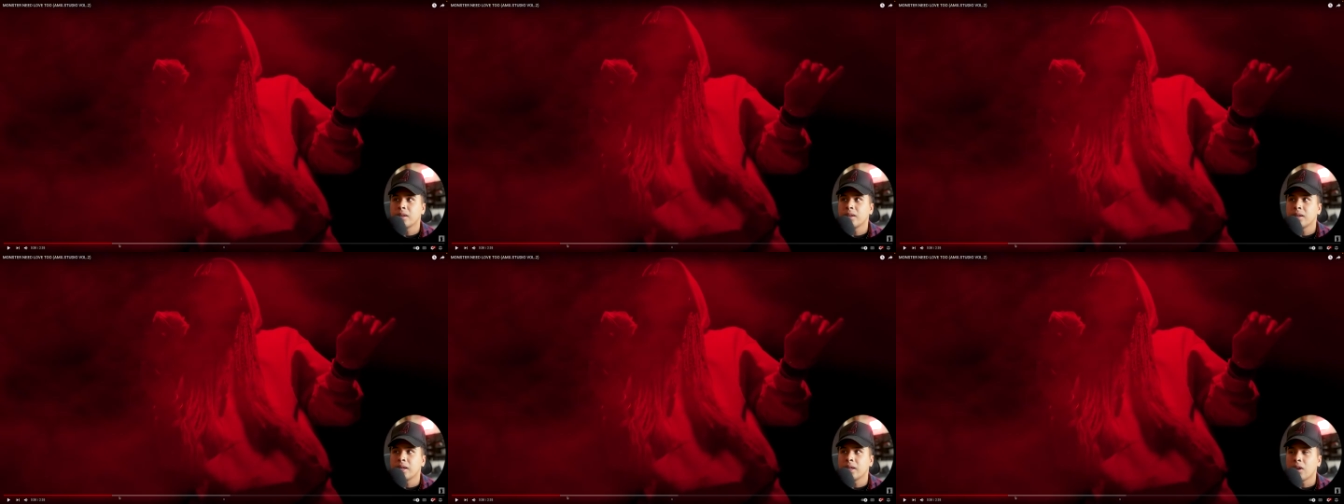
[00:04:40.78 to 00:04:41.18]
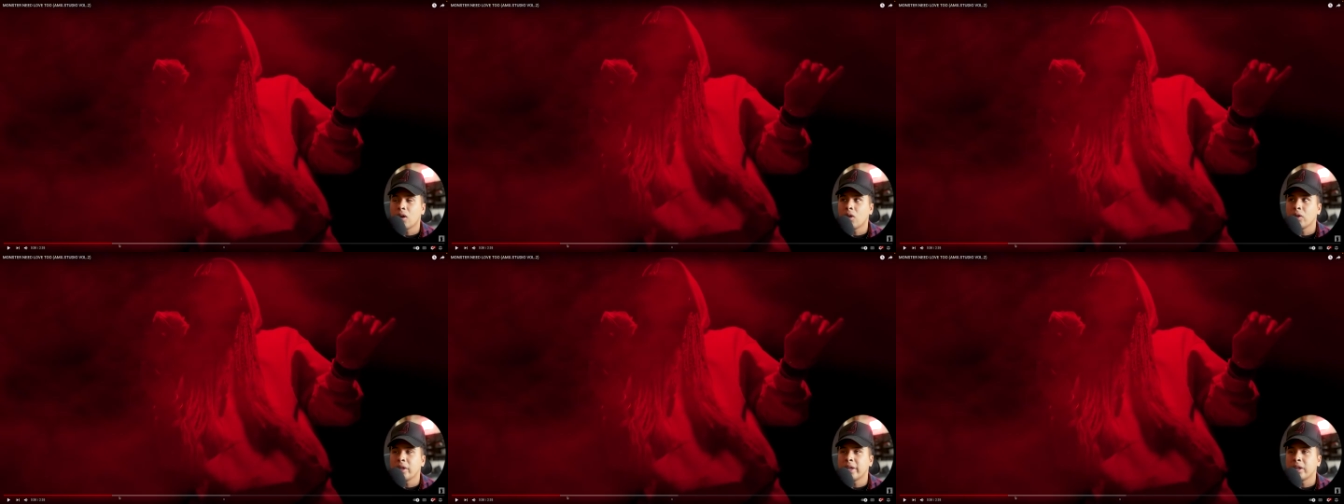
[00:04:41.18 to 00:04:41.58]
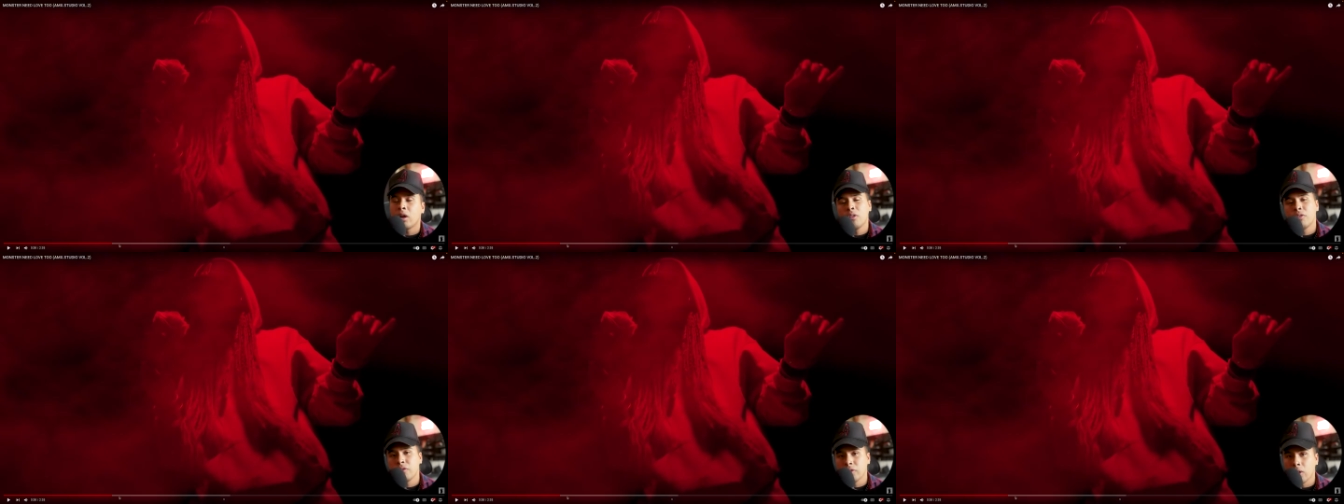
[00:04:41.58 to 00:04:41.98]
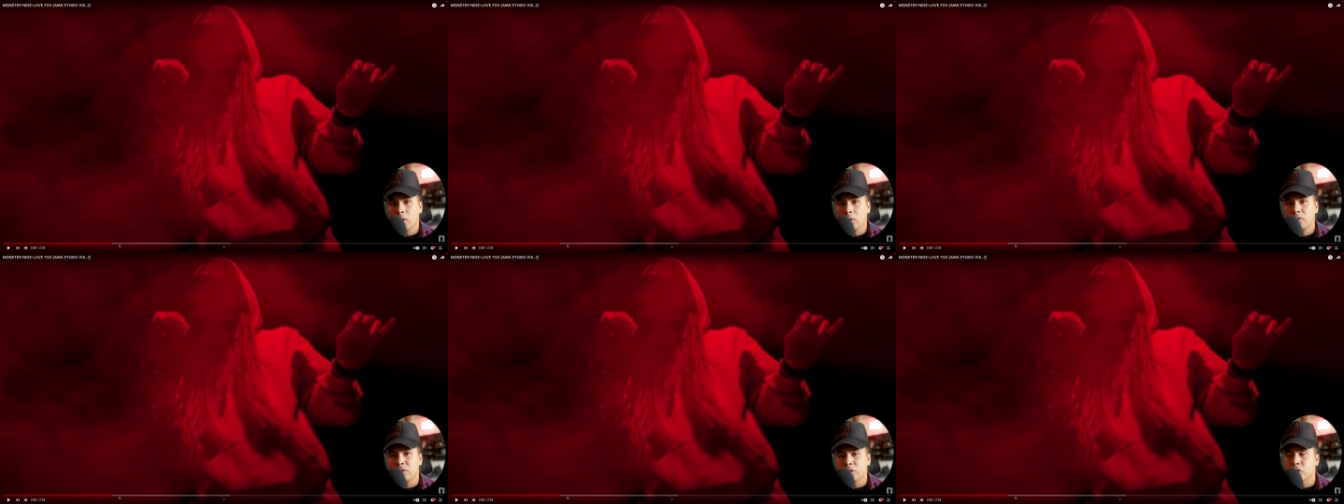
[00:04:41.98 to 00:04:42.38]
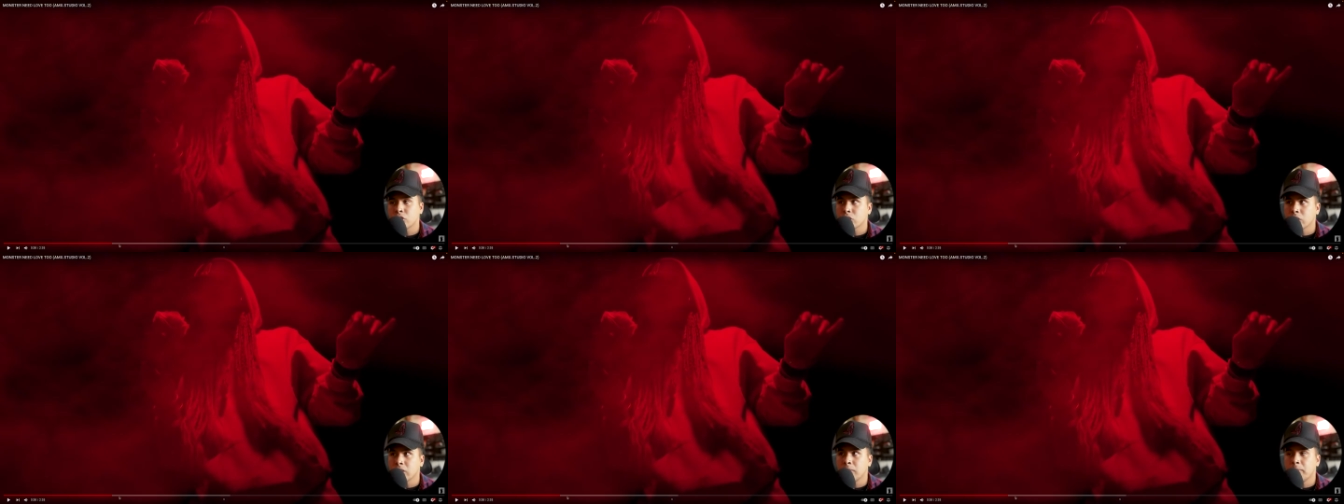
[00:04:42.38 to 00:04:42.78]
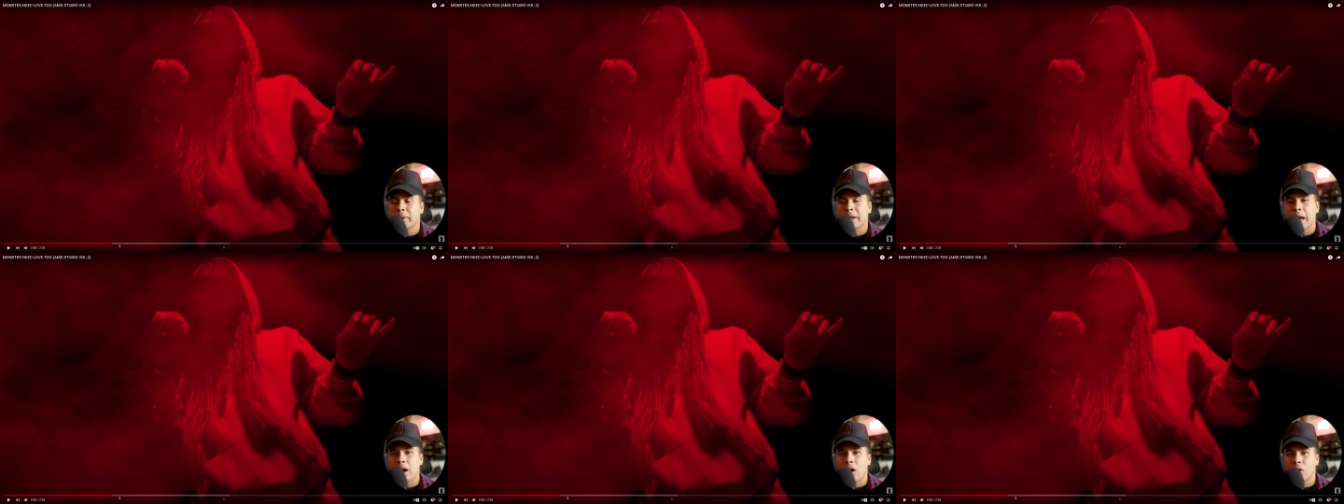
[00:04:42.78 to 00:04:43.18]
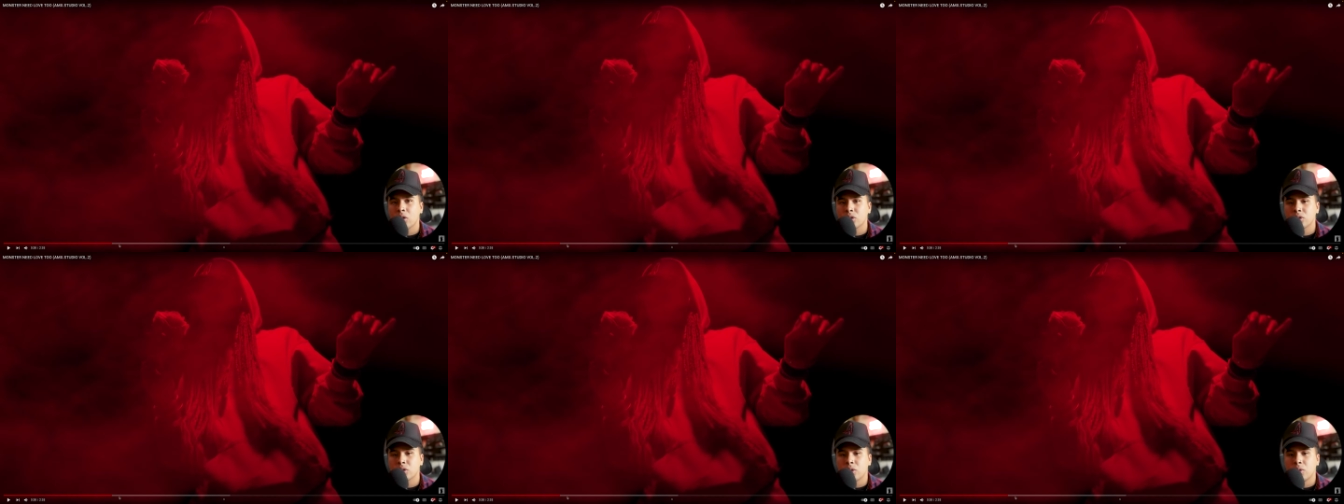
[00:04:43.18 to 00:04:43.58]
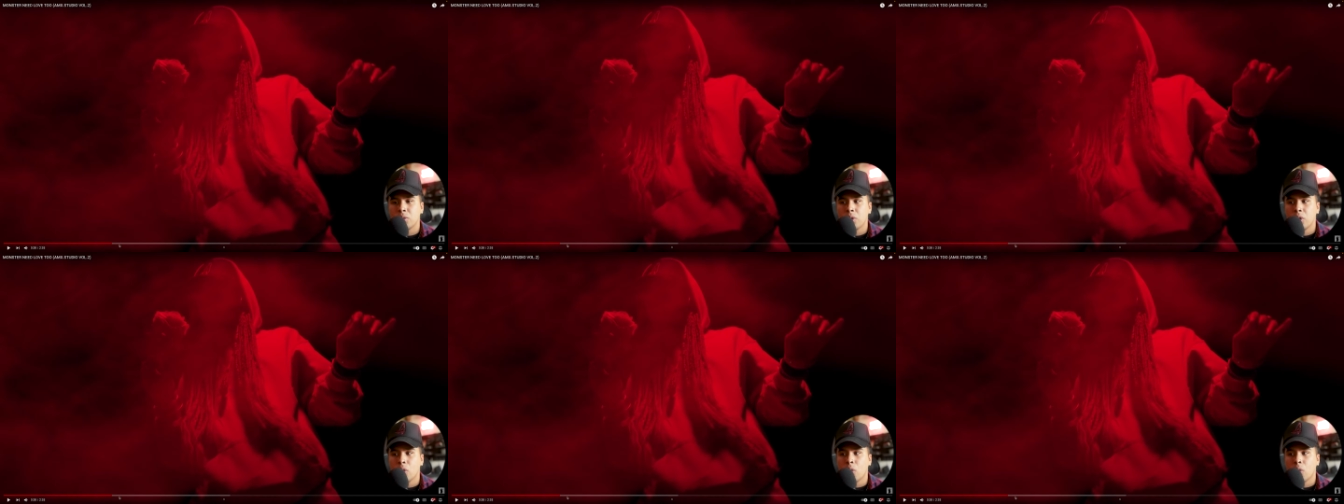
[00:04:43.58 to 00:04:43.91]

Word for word: it all flowed for sure, but I also